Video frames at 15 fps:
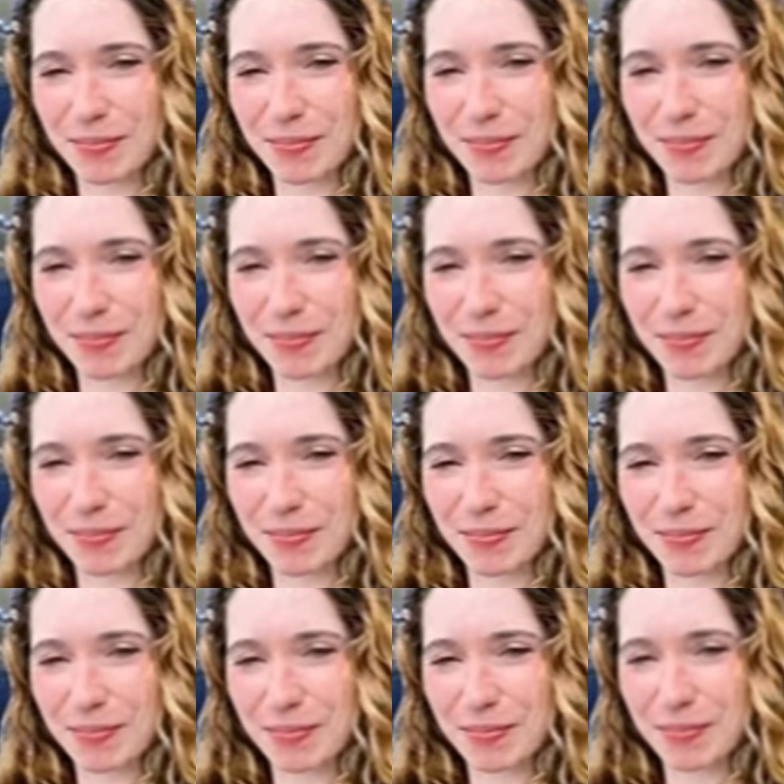
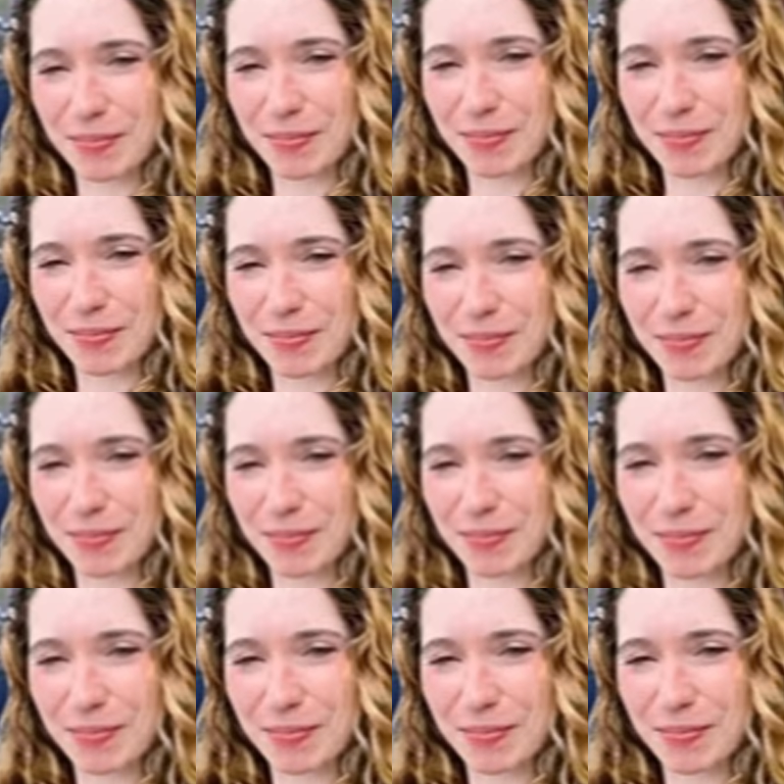
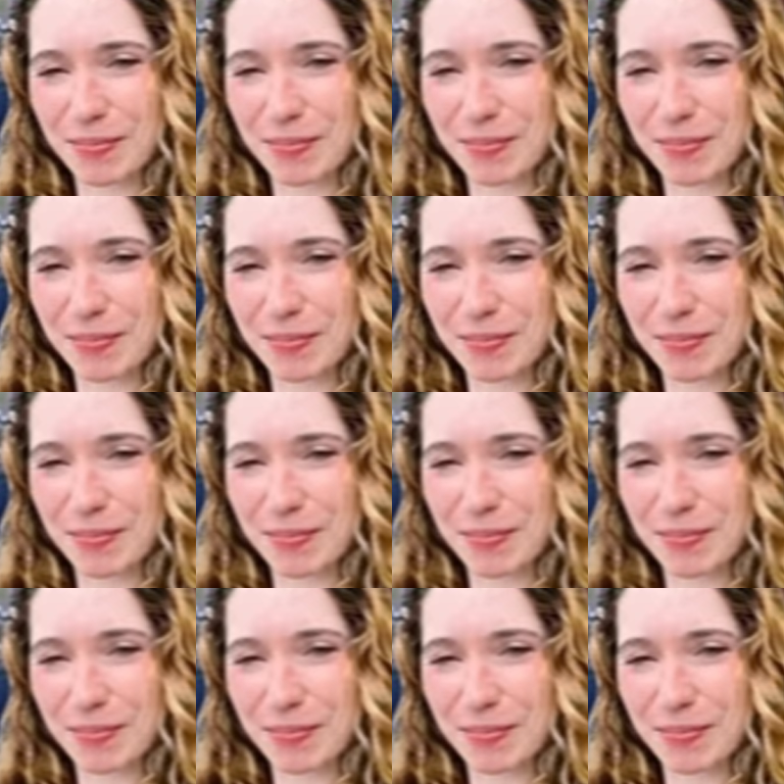
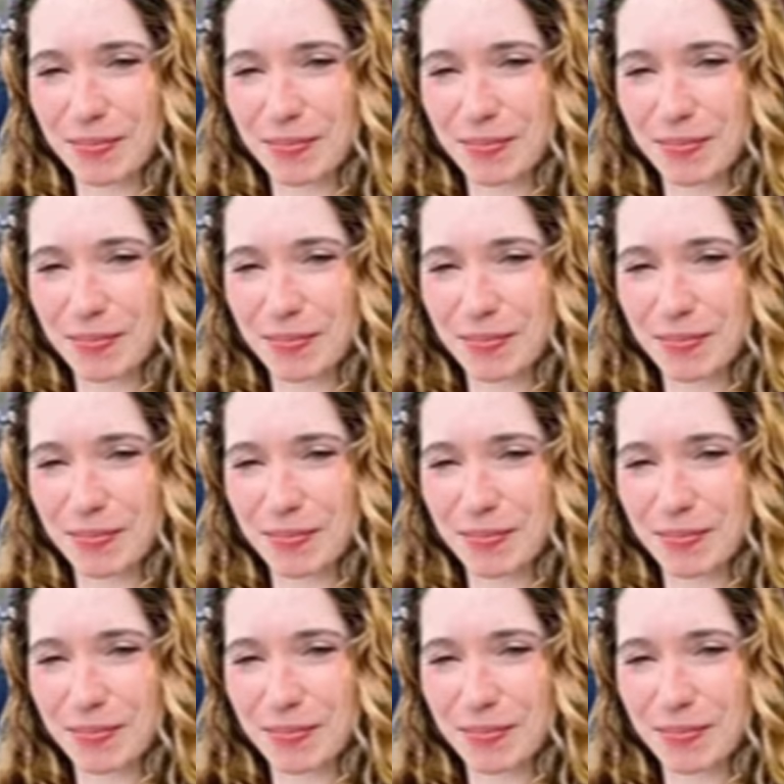Nobody speaks.